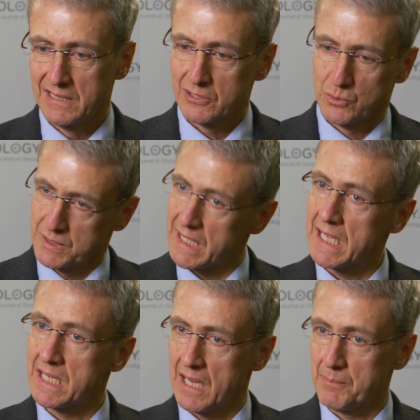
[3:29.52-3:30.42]

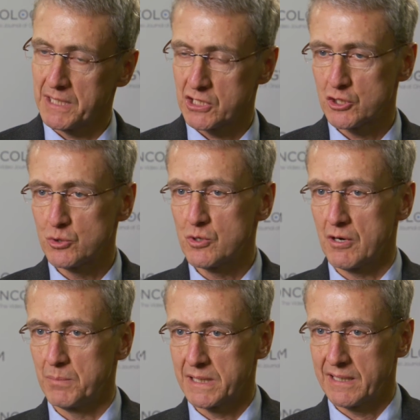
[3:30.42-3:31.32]
today are much too
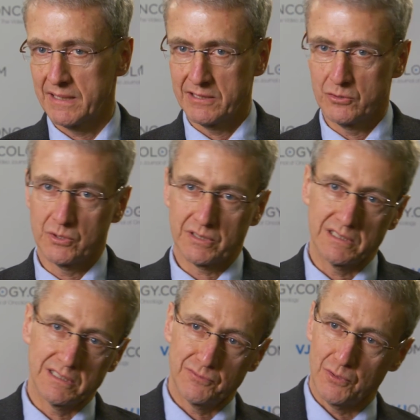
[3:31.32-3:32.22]
complicated to
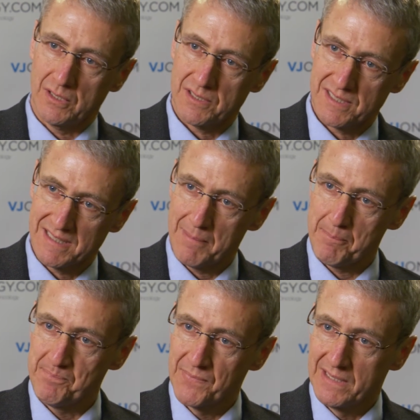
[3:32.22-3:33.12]
transfer
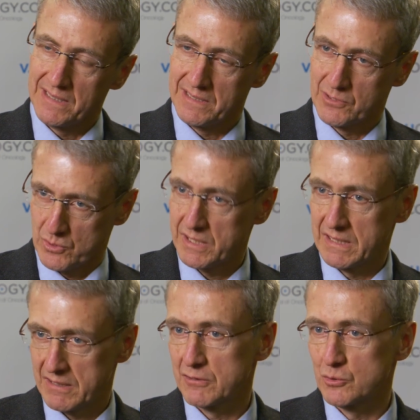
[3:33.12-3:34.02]
them into
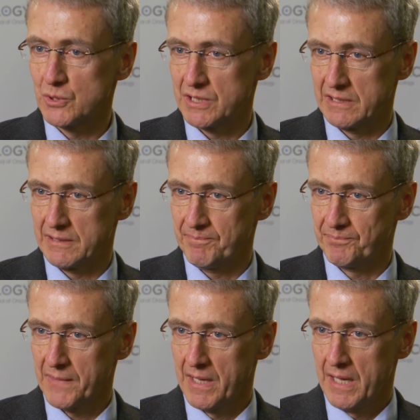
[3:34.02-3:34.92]
clinical routine.
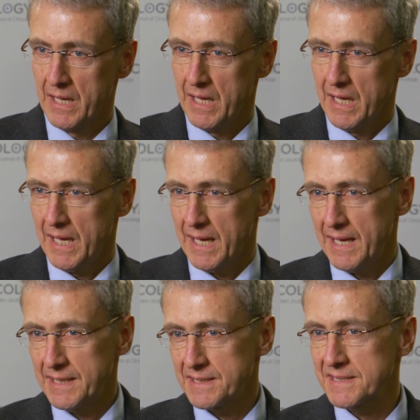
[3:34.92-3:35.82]

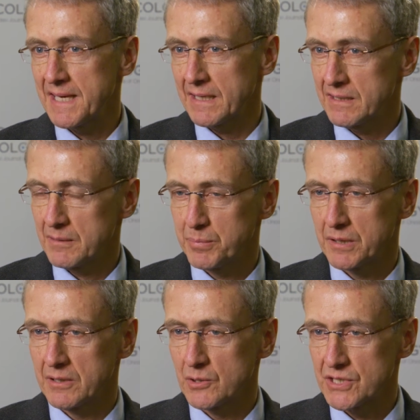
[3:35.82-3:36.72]
And the second
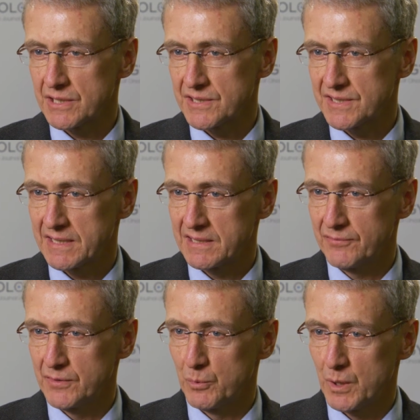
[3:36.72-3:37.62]
approach is that
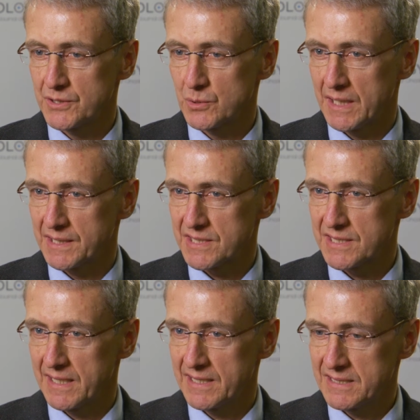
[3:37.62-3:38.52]
if we want to
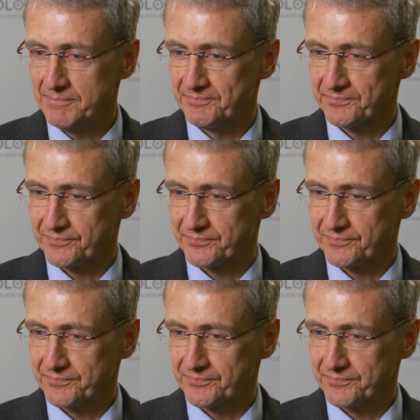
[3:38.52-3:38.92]
understand